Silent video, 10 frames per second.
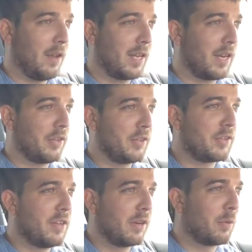You got all your
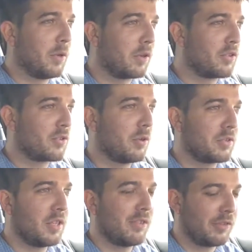steering wheel
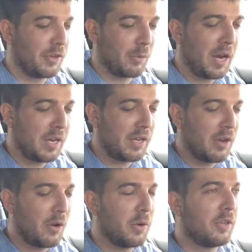controls here for your
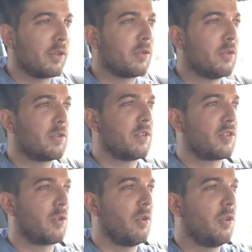radio and your cruise
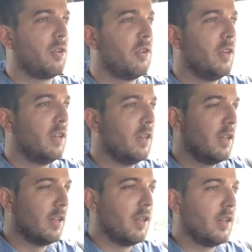control,
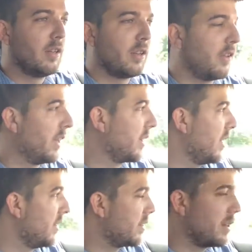all that
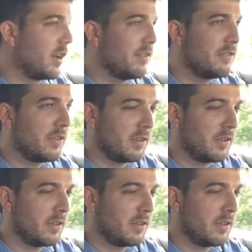kind of stuff.